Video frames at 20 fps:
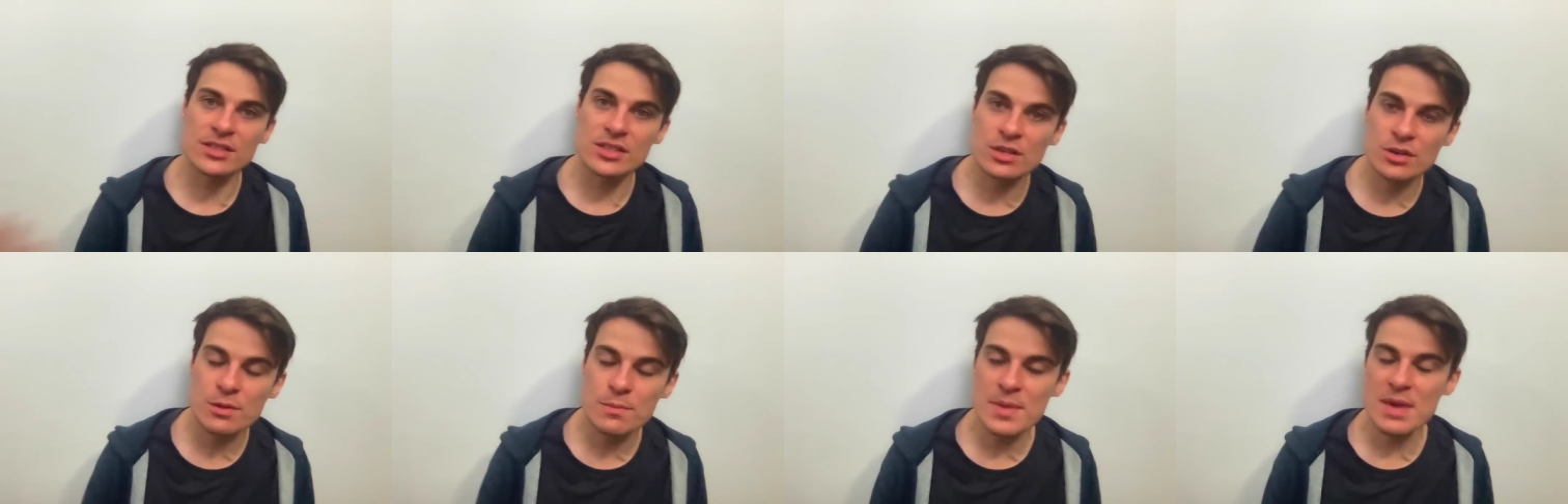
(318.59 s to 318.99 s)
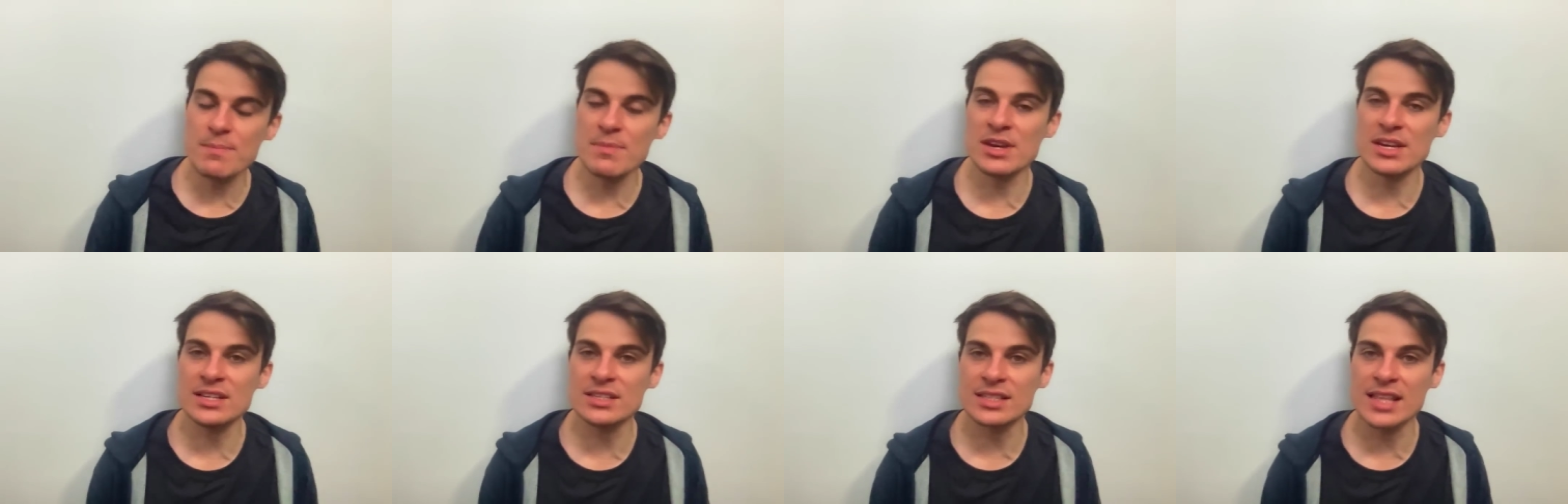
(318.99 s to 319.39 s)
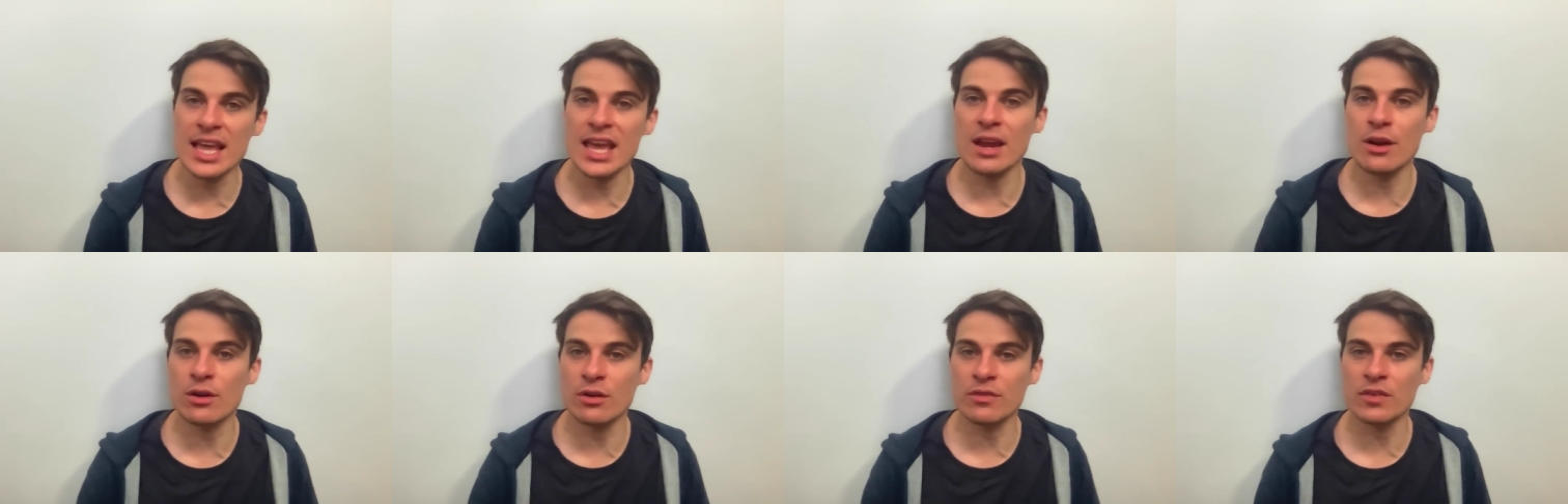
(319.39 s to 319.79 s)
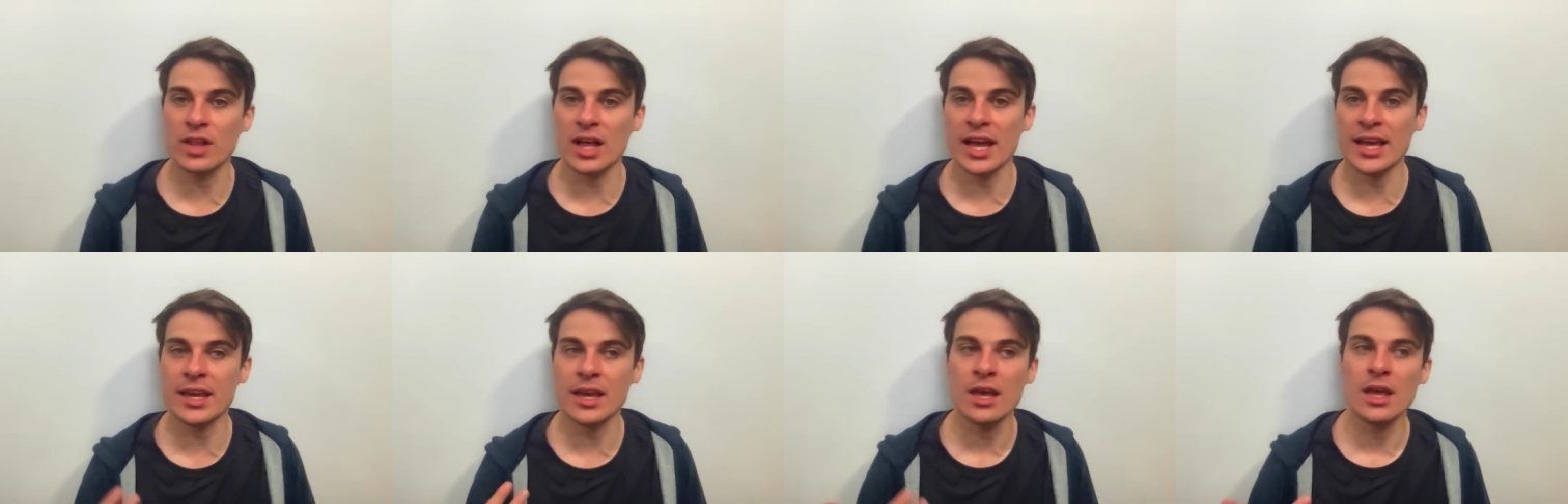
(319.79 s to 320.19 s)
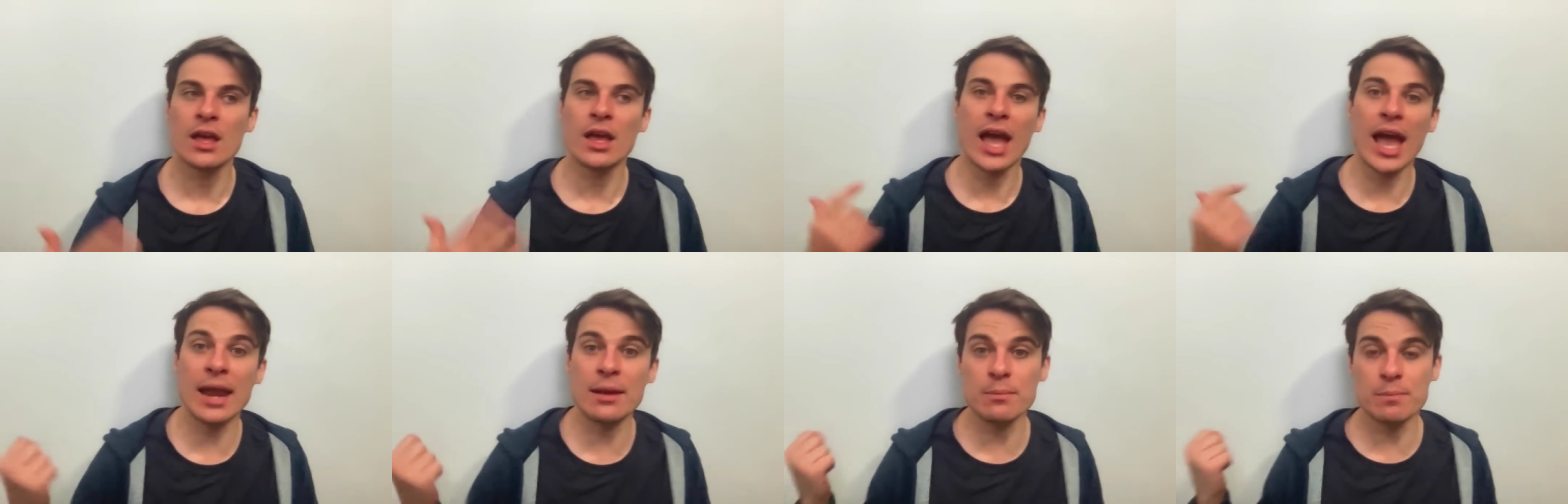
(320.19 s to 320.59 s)
the commitment is there of like,
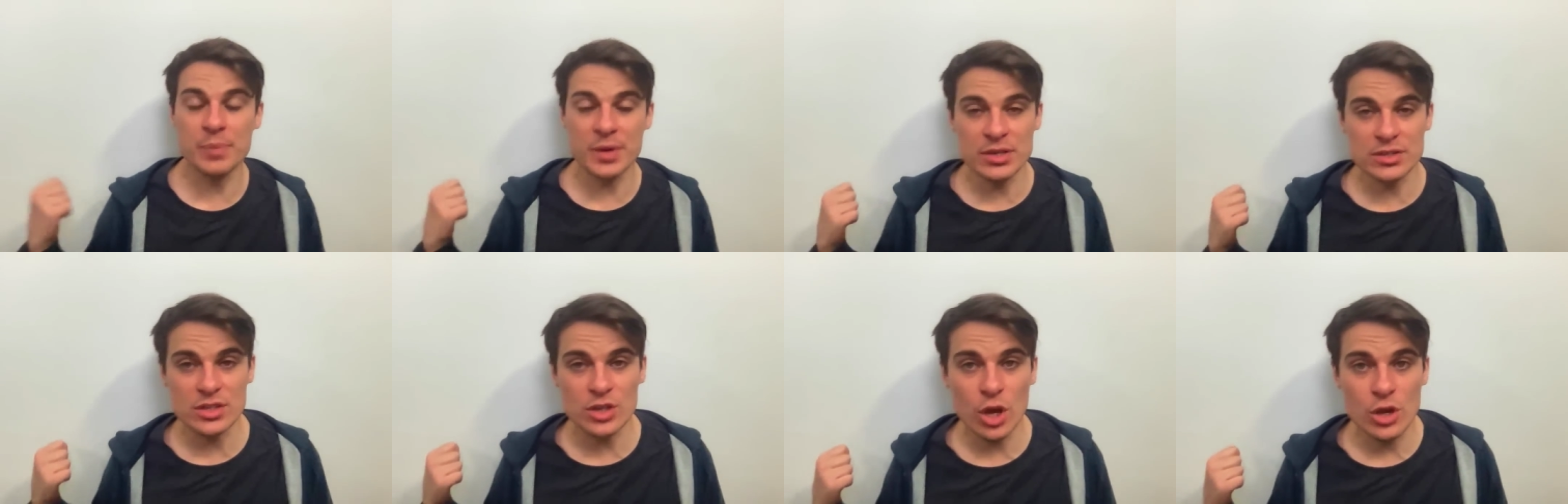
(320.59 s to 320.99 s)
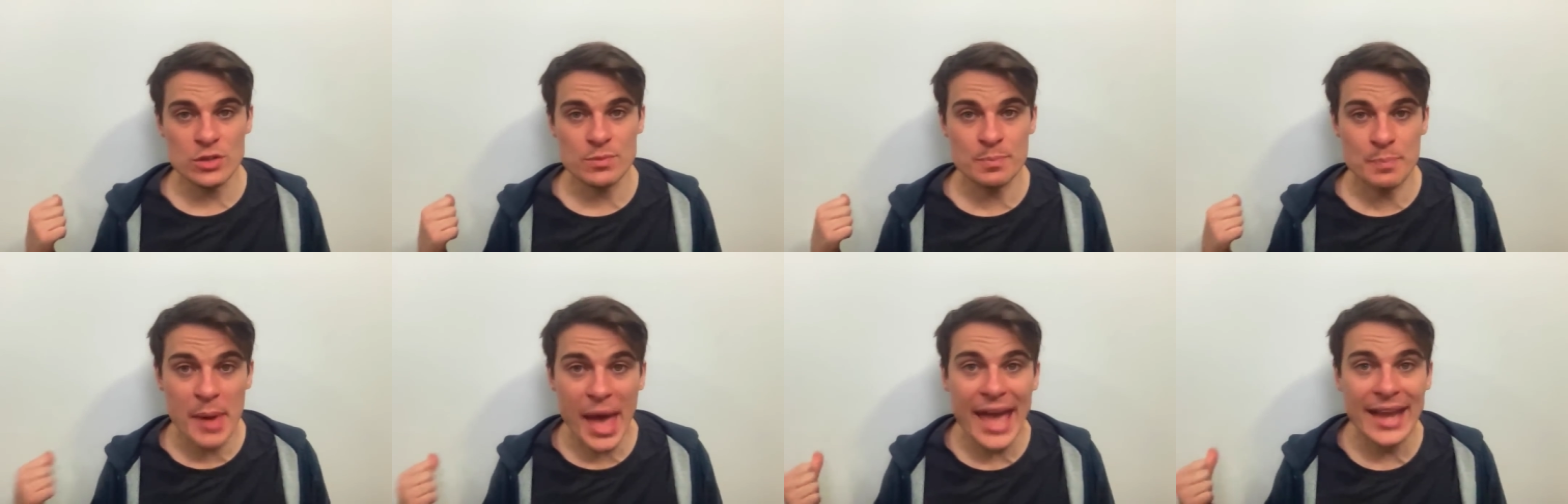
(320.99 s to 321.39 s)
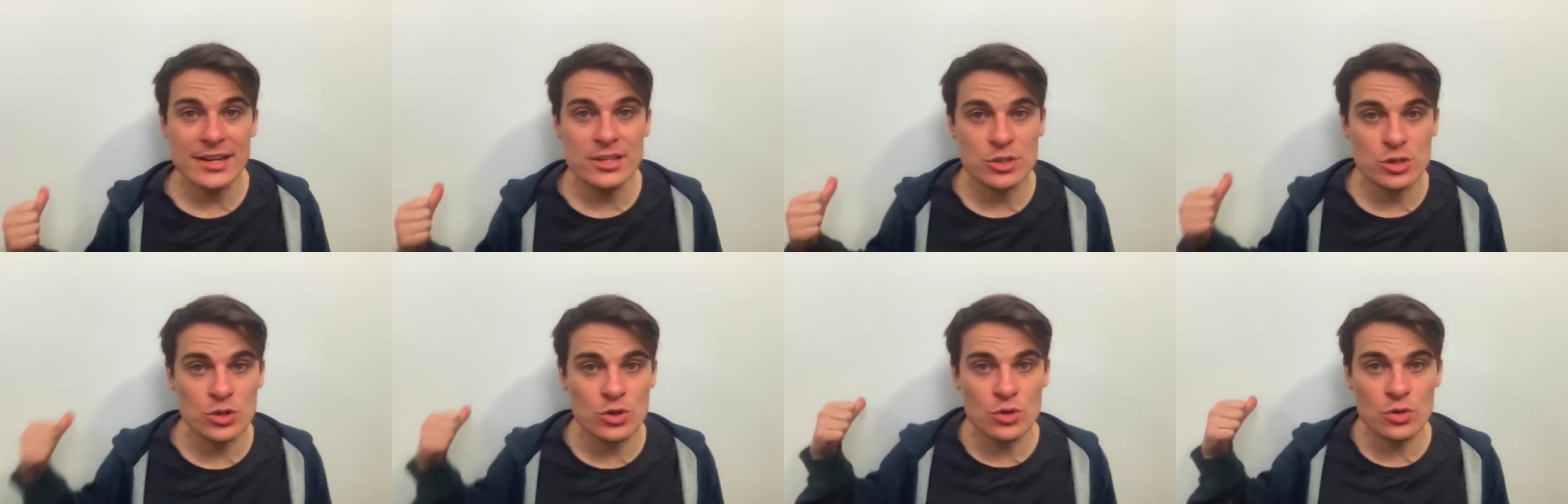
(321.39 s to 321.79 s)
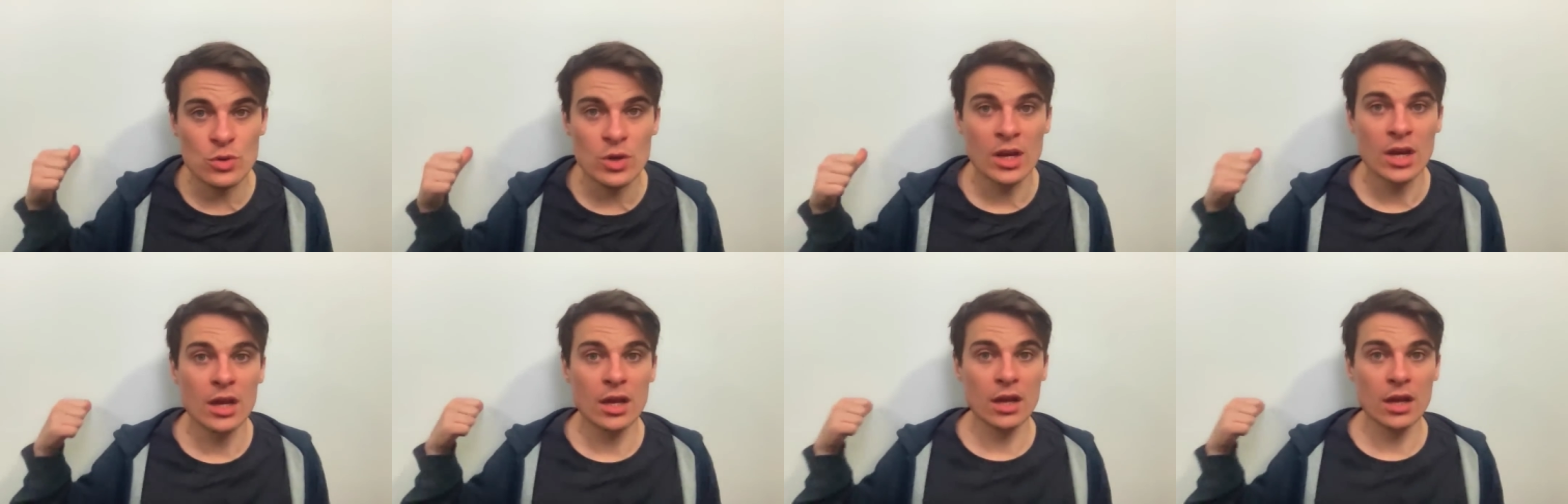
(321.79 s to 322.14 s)
and because it goes back to